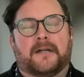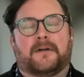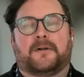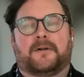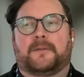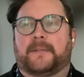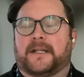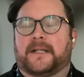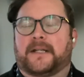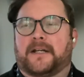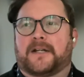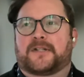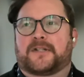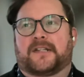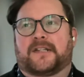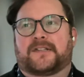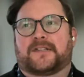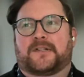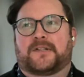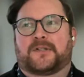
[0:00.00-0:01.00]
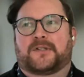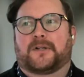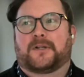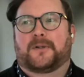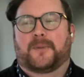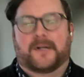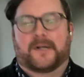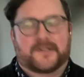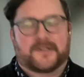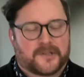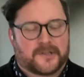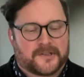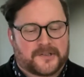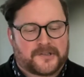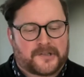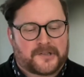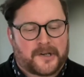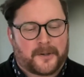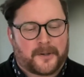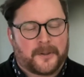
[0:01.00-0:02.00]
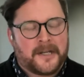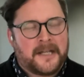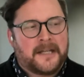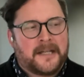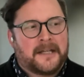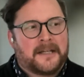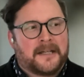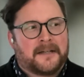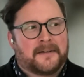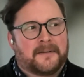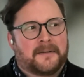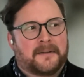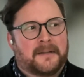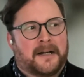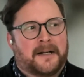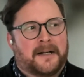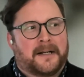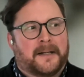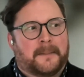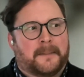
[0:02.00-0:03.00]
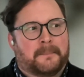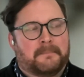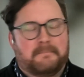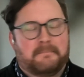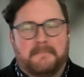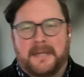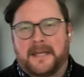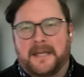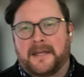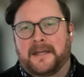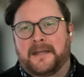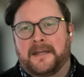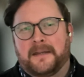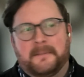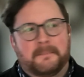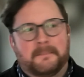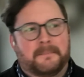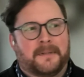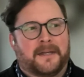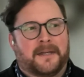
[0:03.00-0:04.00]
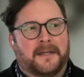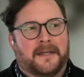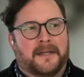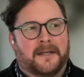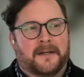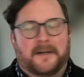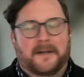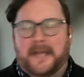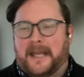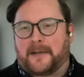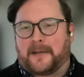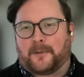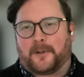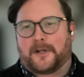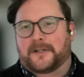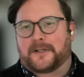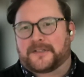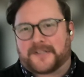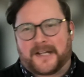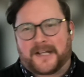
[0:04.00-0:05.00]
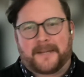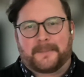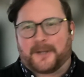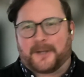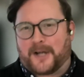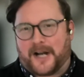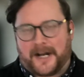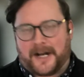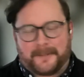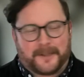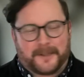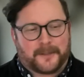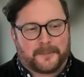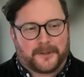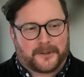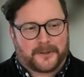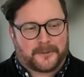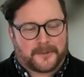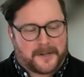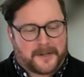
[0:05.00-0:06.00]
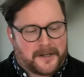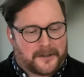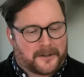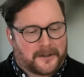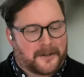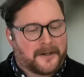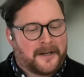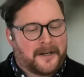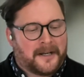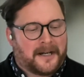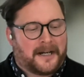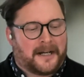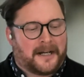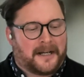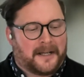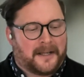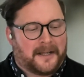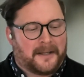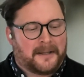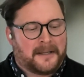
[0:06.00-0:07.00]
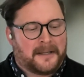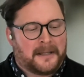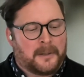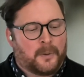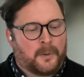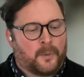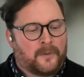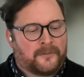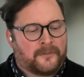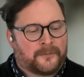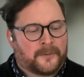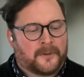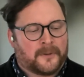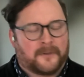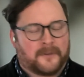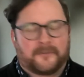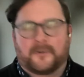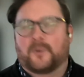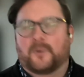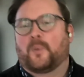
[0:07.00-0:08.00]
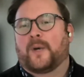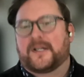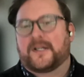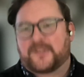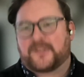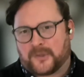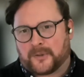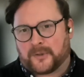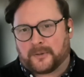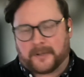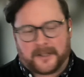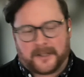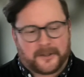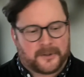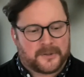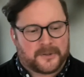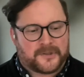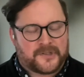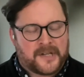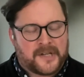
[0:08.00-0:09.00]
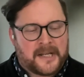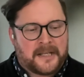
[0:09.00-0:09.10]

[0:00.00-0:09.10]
oh my gosh, that's such a good question. So me being a longtime comic book reader, for Western readers,